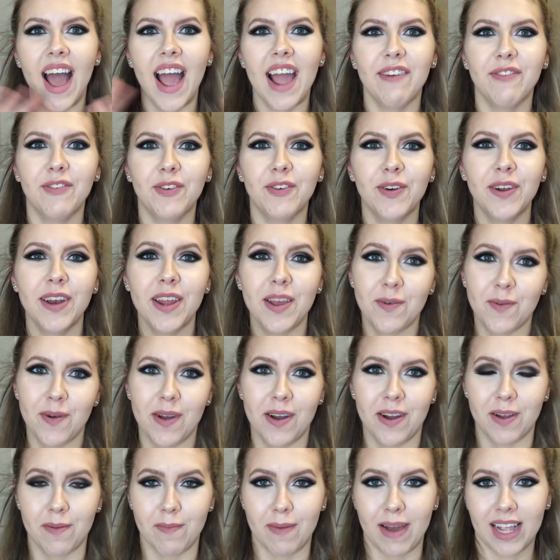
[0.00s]
Hi everyone and
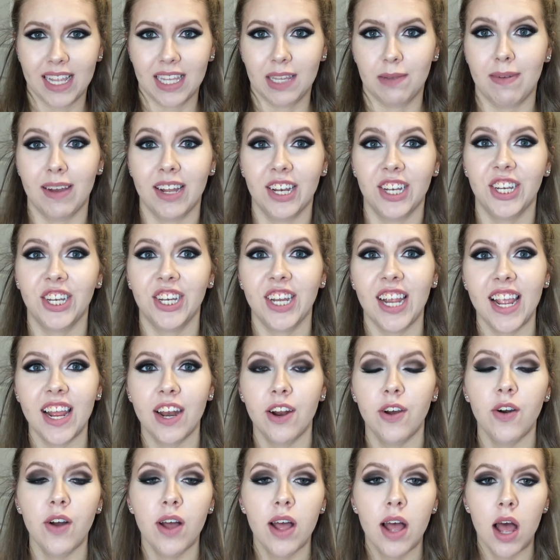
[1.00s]
welcome back to my
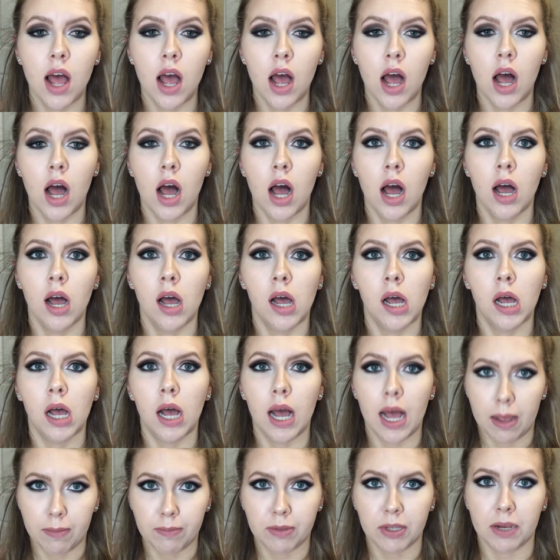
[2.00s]
channel.
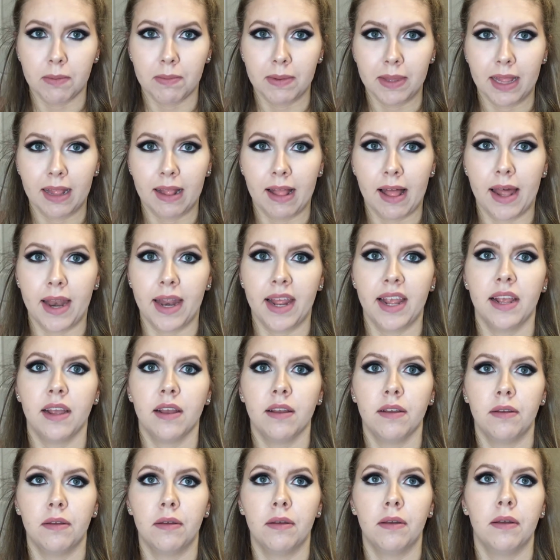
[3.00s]
I'm sorry about the lighting.
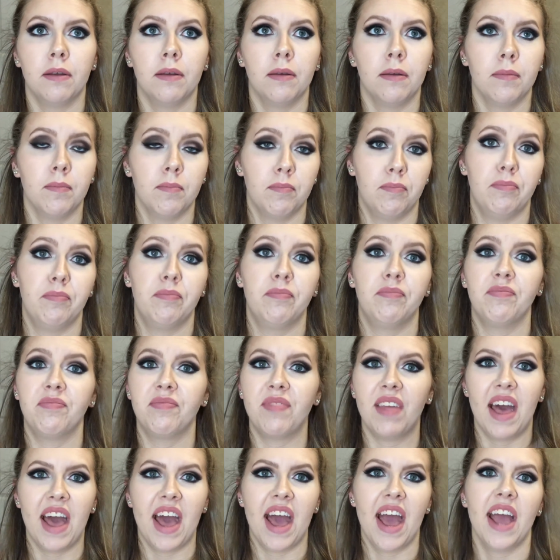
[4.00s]

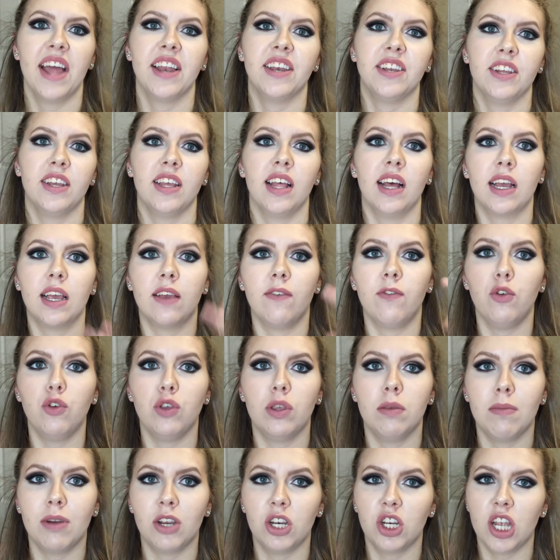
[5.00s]
I had to, if you
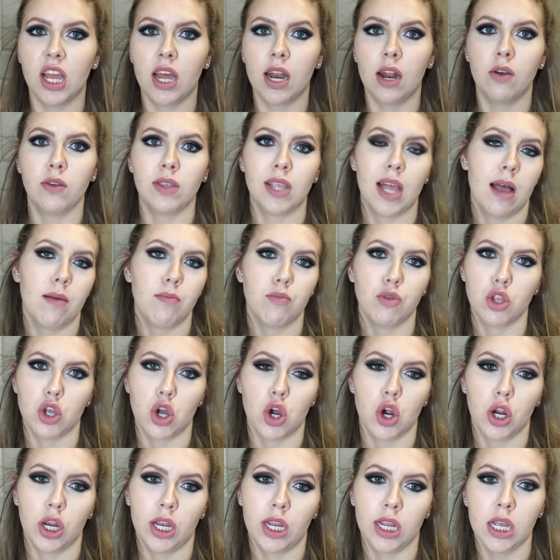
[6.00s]
see my shadows, I'm
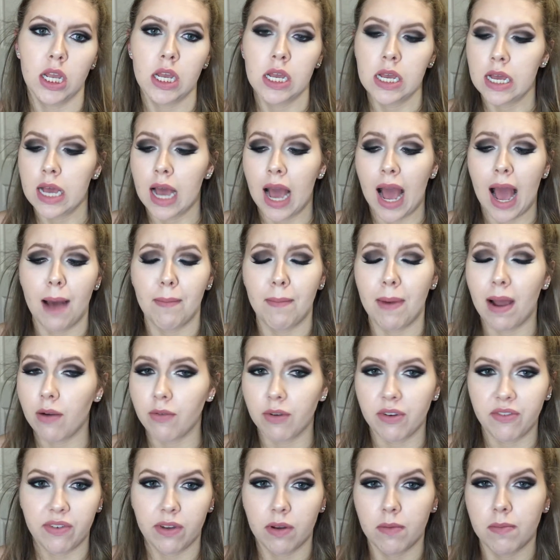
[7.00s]
sorry. I might
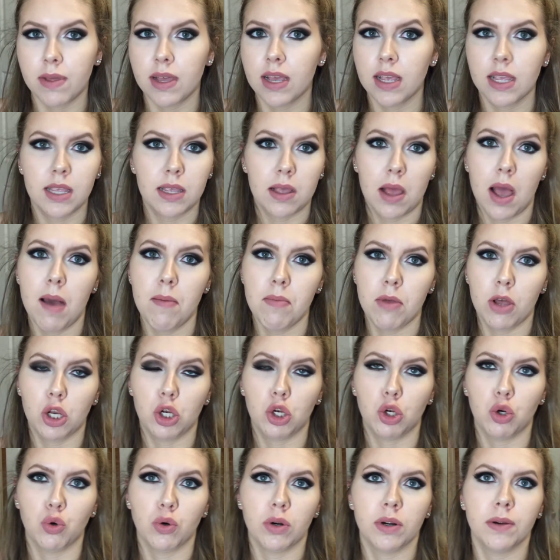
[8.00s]
refilm this, I'm not
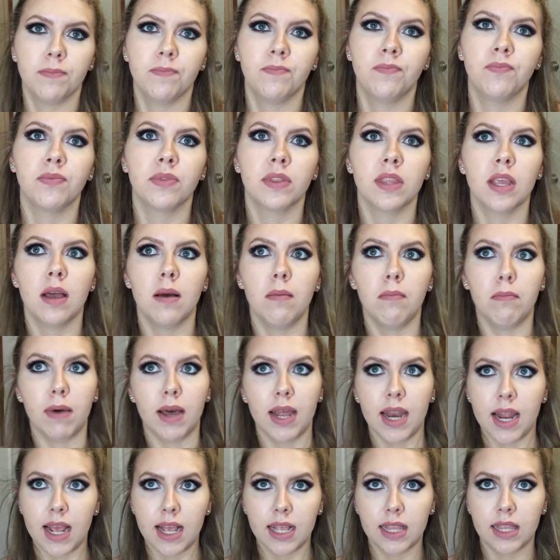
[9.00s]
sure.
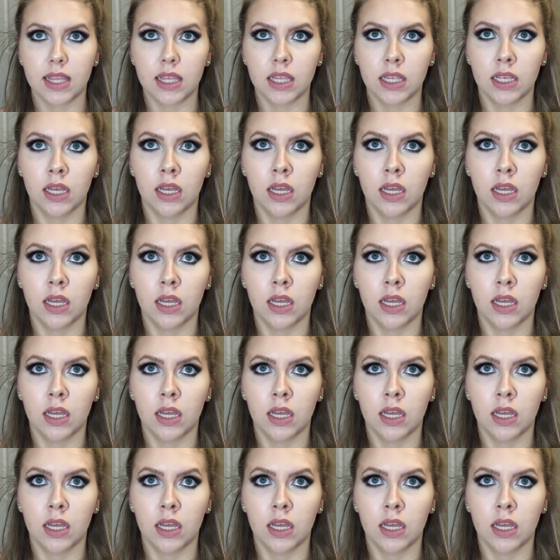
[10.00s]
But it